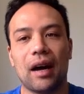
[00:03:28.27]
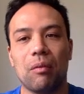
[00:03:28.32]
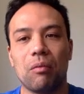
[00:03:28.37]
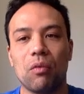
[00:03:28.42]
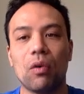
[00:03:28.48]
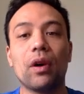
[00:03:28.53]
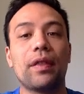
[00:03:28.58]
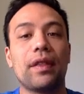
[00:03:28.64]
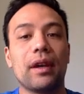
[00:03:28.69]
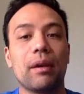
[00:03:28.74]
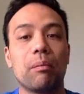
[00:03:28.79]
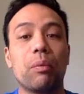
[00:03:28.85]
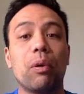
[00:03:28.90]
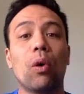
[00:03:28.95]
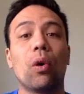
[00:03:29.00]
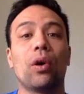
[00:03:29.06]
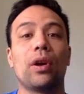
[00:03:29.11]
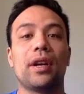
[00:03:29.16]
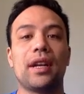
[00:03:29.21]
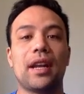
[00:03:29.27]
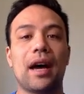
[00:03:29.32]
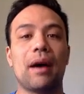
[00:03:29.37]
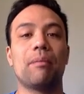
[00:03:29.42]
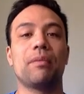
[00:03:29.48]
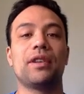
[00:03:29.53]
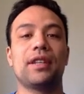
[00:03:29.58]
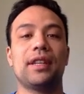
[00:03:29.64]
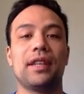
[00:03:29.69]
what the important
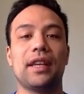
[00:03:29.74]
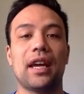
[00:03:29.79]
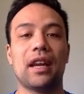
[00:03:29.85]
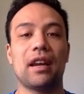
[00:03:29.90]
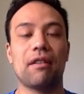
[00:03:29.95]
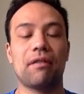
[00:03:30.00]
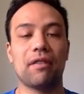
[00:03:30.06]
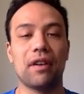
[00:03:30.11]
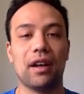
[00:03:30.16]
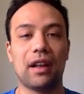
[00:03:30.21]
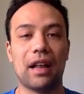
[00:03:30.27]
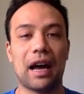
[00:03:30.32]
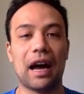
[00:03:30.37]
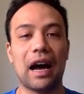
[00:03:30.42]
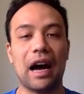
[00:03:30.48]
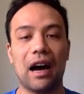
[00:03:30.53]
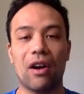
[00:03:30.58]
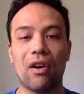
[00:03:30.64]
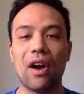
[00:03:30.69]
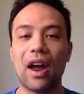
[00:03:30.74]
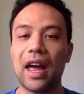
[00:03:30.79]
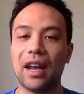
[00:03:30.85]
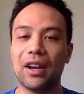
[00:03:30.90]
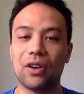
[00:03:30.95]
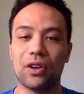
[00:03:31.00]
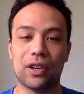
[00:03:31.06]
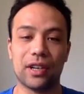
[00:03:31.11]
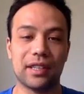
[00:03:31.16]
numbers in the NFL are.
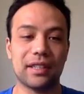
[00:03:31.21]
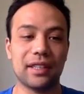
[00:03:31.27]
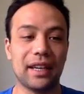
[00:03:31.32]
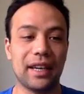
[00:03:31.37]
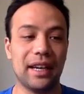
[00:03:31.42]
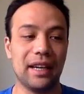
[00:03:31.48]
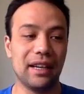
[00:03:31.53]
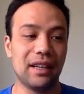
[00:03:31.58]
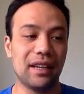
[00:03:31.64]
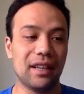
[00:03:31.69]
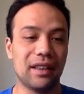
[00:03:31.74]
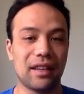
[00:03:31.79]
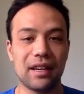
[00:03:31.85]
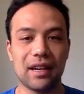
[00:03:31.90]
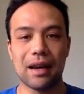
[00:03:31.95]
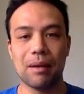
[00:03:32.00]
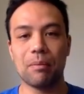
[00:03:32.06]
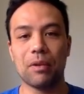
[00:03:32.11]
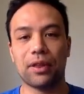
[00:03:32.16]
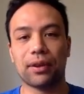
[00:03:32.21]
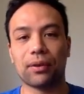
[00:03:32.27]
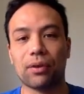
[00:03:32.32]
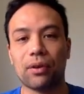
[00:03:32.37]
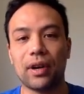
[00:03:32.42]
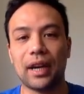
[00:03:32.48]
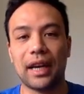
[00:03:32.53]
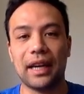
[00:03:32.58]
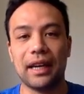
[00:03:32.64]
And honestly, the number
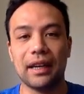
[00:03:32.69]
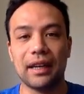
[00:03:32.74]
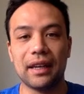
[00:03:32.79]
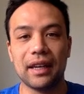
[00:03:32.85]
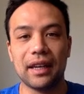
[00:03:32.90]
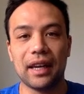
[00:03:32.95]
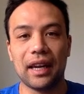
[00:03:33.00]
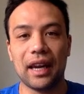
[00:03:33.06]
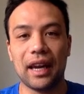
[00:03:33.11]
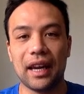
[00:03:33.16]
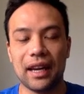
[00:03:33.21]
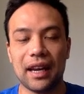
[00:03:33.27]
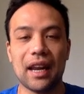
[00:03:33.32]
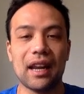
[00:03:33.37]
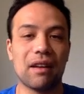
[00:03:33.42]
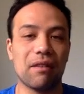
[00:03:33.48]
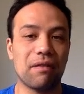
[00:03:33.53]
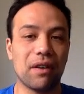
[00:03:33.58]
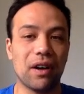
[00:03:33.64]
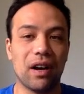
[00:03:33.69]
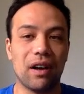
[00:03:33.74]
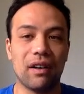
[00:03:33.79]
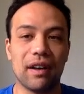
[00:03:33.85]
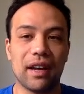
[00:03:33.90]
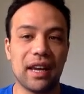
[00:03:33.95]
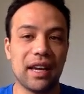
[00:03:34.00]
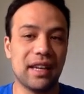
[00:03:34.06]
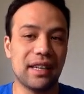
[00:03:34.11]
3 in
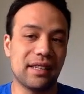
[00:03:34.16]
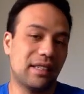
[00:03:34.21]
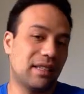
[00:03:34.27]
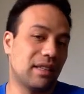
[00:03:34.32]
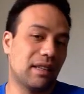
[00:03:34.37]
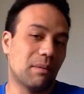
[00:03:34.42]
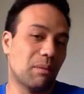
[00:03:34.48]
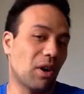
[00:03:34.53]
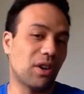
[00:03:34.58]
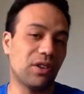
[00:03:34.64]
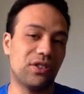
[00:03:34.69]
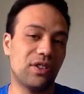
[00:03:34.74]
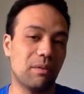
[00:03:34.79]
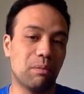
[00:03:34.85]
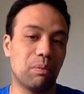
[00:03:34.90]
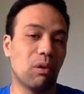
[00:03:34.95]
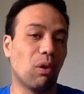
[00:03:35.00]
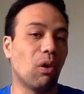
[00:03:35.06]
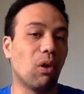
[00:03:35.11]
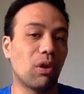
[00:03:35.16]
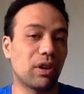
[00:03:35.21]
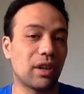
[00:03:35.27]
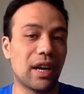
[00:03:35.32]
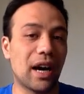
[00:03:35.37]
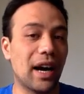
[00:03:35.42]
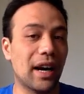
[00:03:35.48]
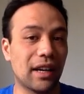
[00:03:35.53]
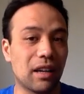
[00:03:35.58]
NFL is the most
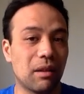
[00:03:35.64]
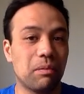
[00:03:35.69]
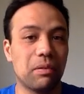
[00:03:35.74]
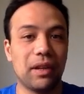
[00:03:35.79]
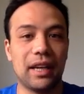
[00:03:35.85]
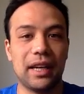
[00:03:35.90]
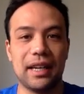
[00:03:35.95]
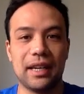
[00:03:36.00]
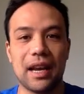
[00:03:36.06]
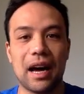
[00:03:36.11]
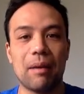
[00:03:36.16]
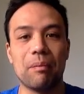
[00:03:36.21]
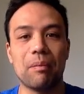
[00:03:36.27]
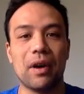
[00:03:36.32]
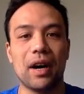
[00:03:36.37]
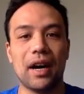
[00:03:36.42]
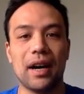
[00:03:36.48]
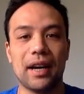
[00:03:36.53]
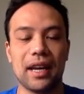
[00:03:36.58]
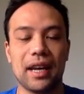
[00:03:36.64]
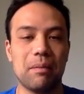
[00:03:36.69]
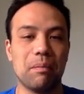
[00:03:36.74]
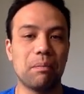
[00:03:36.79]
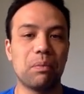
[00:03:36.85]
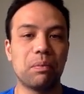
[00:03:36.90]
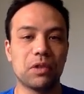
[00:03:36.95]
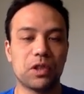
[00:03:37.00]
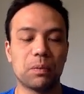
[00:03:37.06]
important, arguably, number
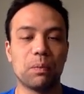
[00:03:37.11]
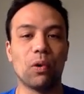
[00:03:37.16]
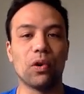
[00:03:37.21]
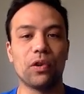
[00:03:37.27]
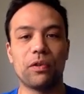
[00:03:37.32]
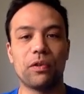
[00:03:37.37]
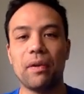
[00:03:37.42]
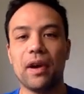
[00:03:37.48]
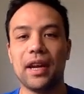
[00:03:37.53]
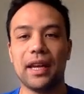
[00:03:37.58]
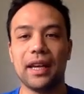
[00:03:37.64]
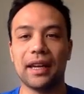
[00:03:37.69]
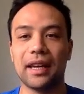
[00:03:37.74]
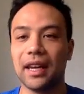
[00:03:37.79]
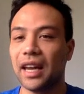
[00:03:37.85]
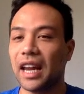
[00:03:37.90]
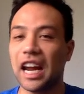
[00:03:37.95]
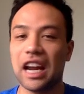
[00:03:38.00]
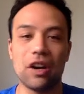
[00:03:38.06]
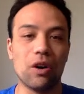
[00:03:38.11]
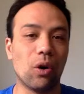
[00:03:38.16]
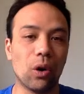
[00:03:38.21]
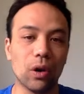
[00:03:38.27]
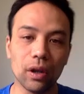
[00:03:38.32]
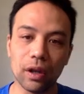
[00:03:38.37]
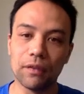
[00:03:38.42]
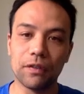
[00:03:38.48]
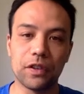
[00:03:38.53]
in sports betting in
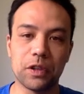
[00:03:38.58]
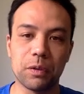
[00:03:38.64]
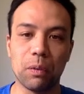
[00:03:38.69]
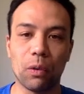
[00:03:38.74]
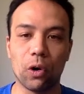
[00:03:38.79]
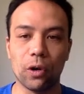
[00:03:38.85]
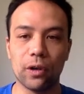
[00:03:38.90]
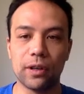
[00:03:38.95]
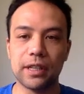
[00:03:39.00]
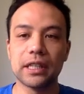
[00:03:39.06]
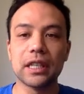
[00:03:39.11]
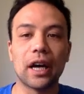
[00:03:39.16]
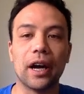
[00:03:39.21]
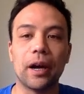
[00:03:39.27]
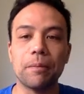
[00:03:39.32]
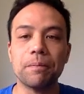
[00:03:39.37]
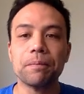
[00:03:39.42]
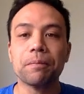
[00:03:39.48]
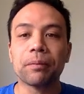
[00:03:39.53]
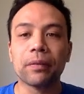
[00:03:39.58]
all of sports. So